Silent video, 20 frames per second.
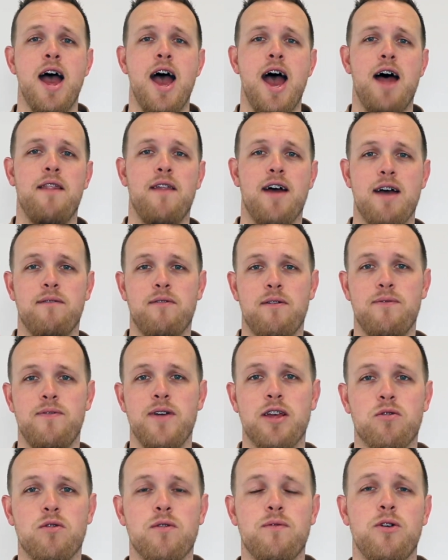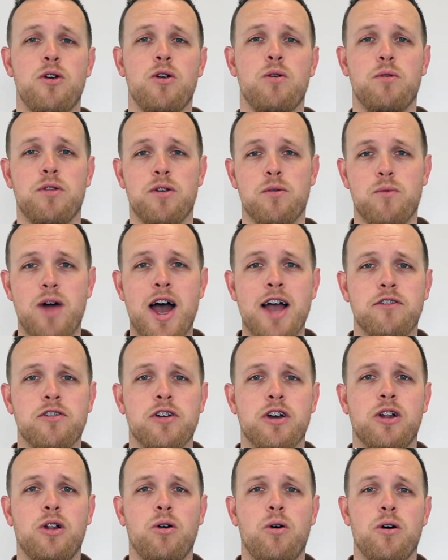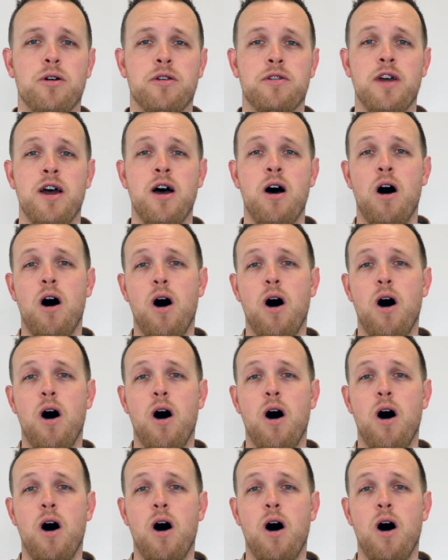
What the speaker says: and they have a fixed review with a ratchet clause,